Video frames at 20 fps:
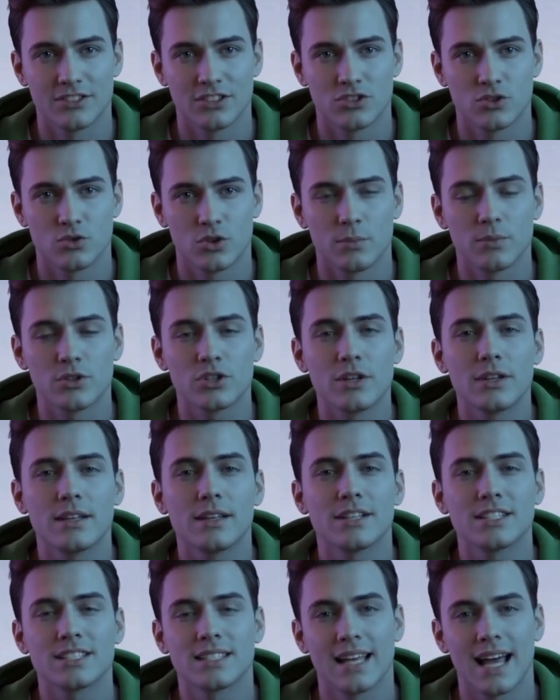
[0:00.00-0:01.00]

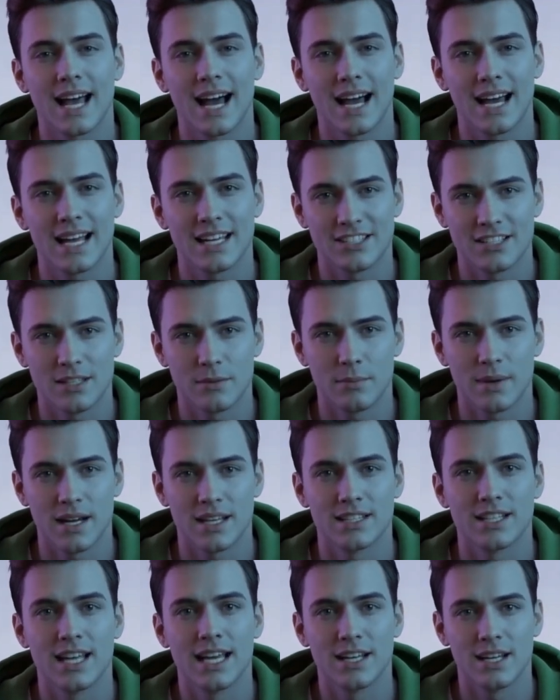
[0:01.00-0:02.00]
descriptions, tags, and
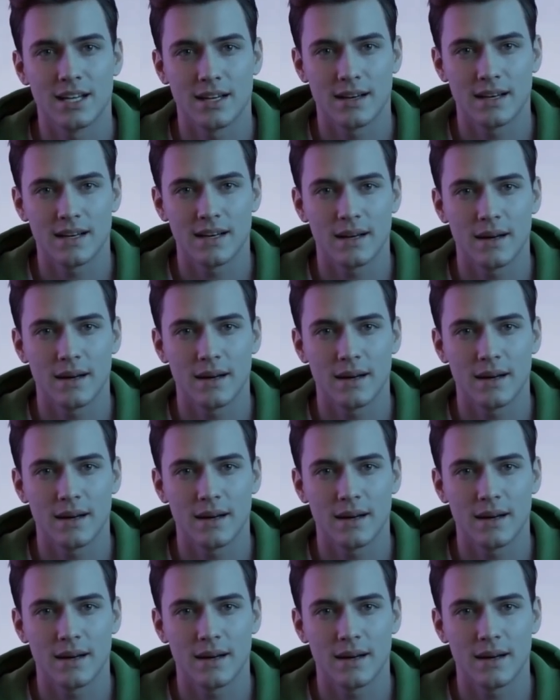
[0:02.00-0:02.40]
metadata